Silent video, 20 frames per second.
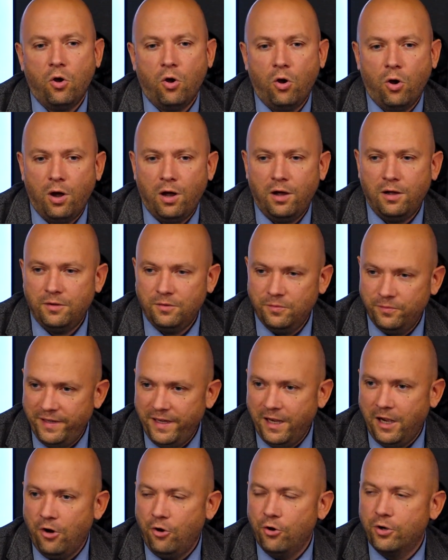or
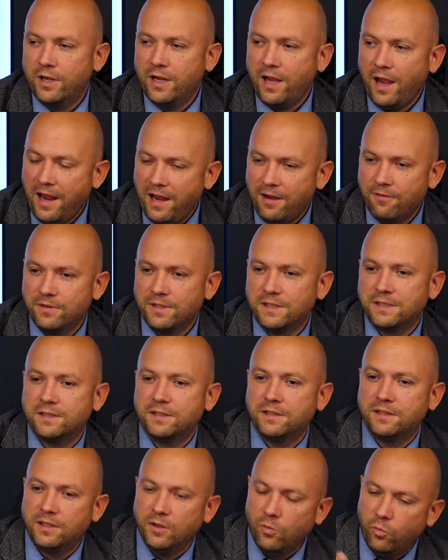we are okay with
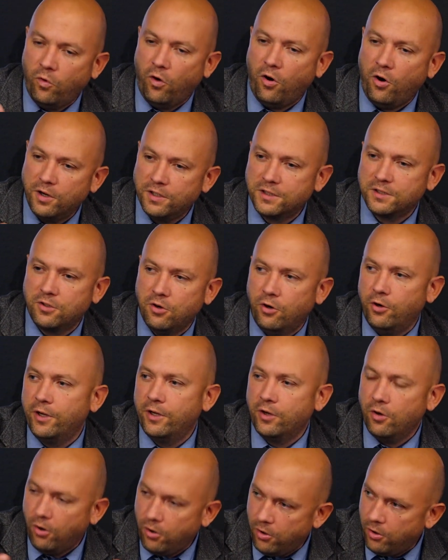the war is
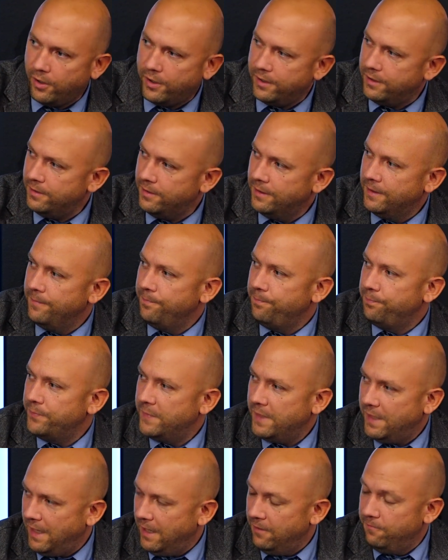going on
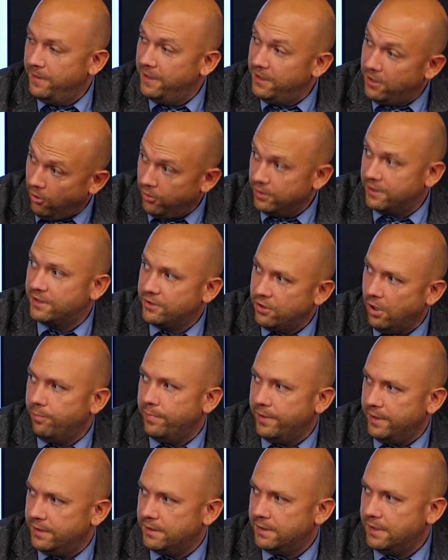and we don't
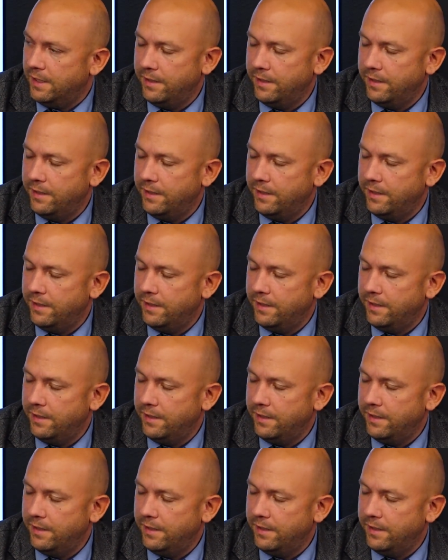stop it.